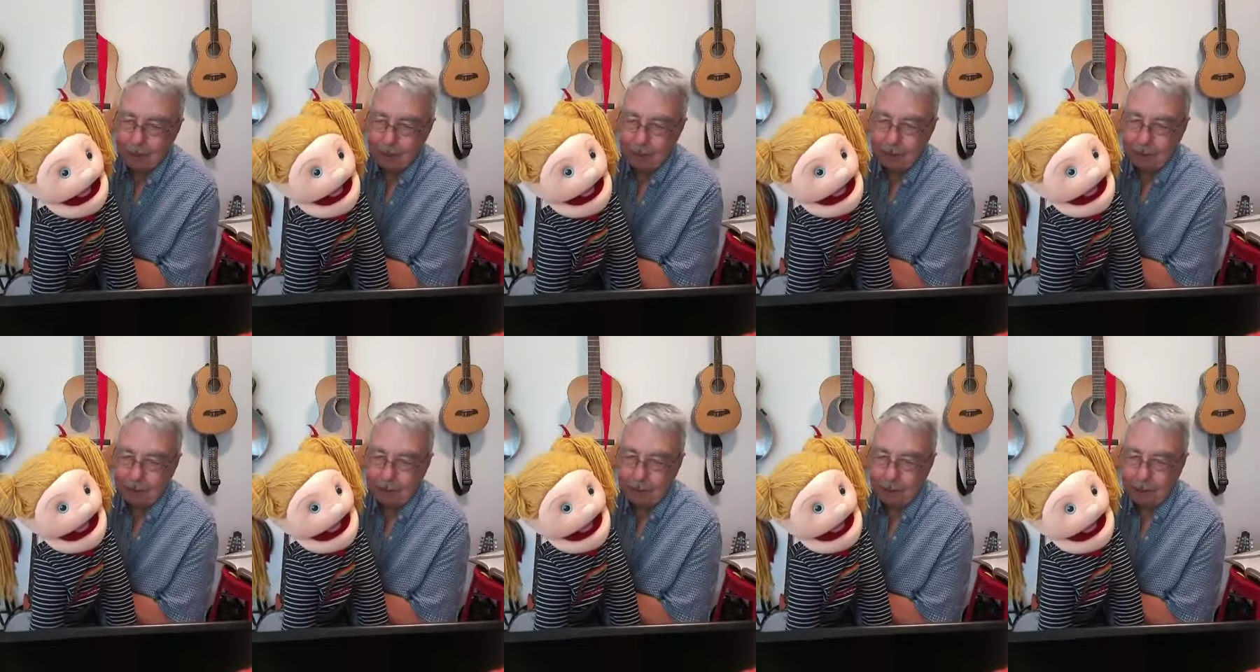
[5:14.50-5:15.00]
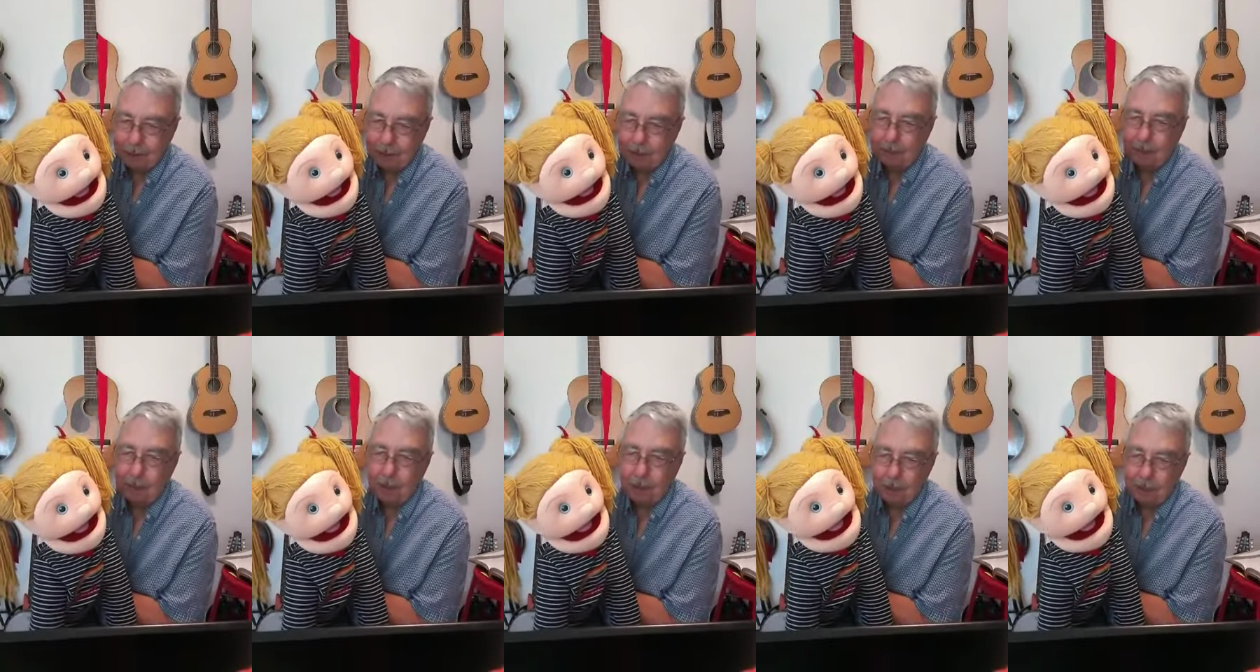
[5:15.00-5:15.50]
you've heard
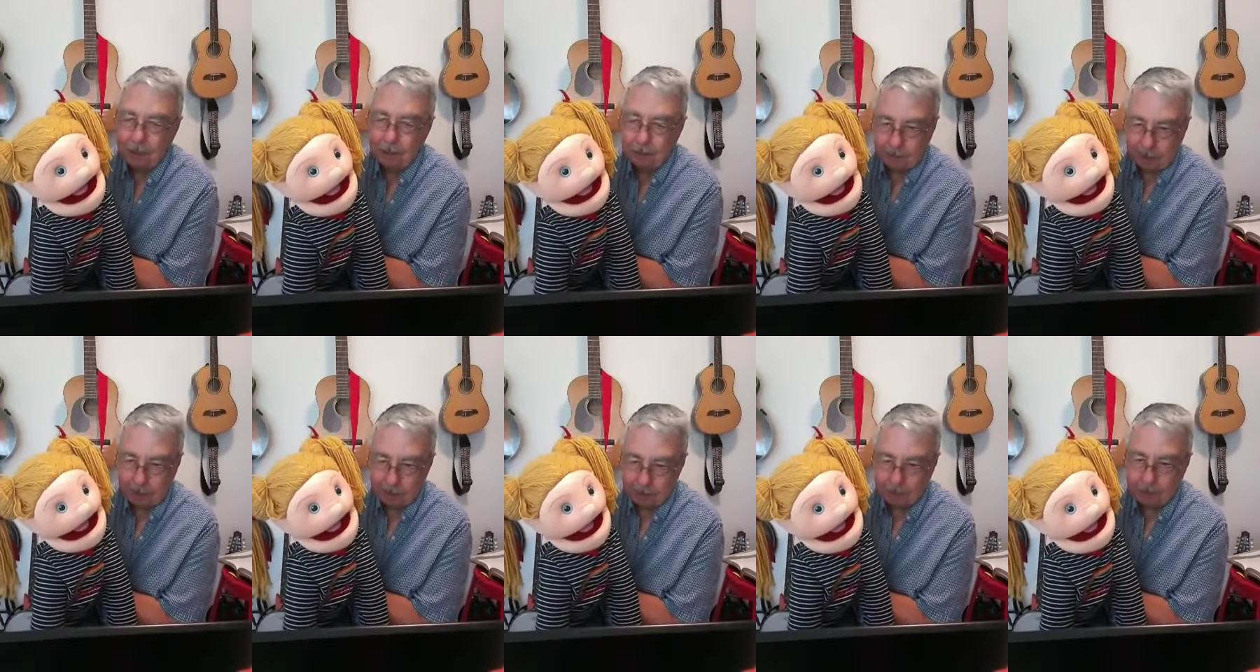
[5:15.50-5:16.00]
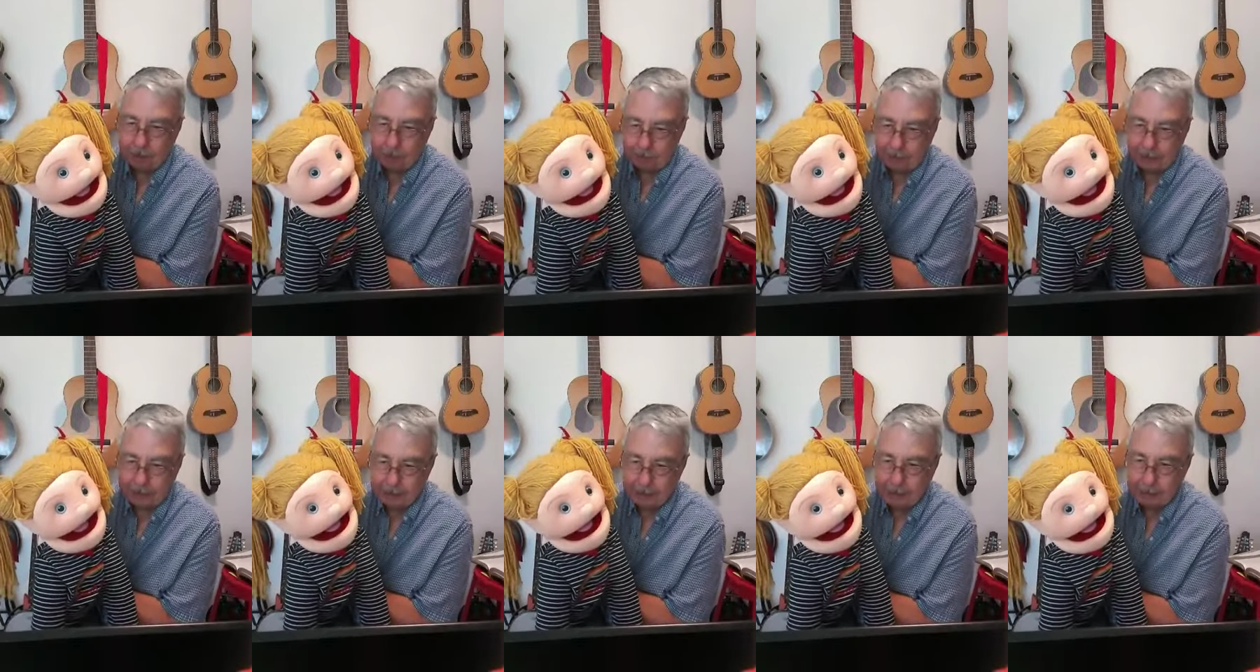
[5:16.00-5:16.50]
of God the Father,
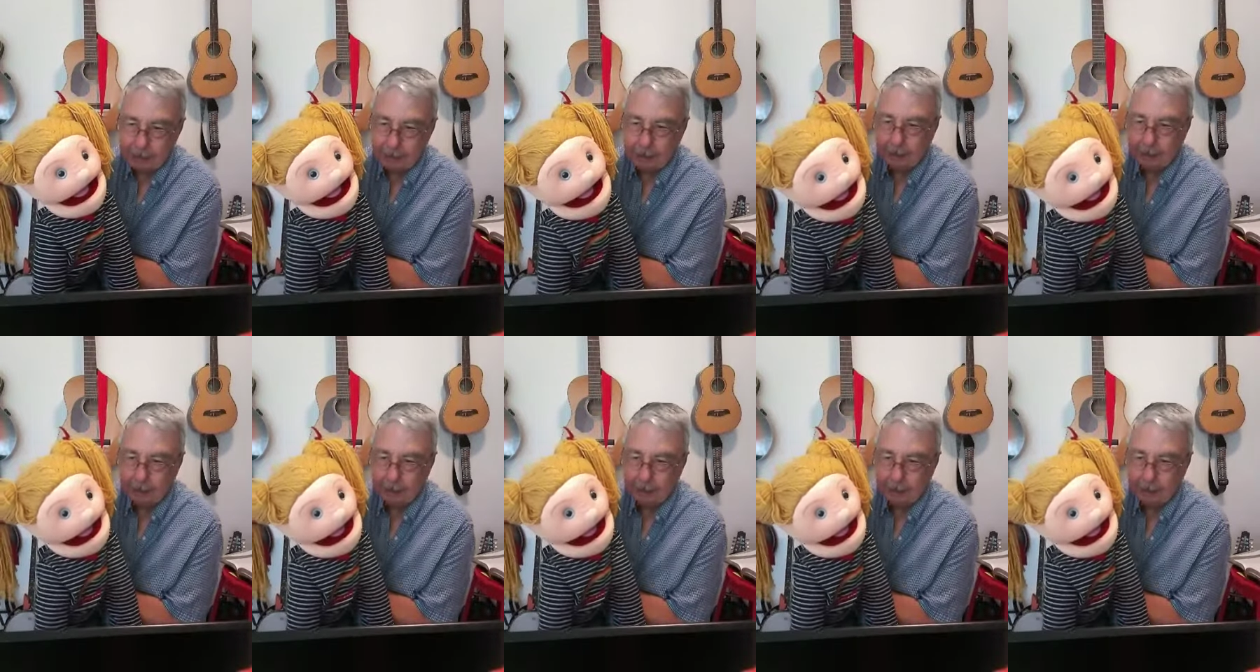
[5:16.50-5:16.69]
right?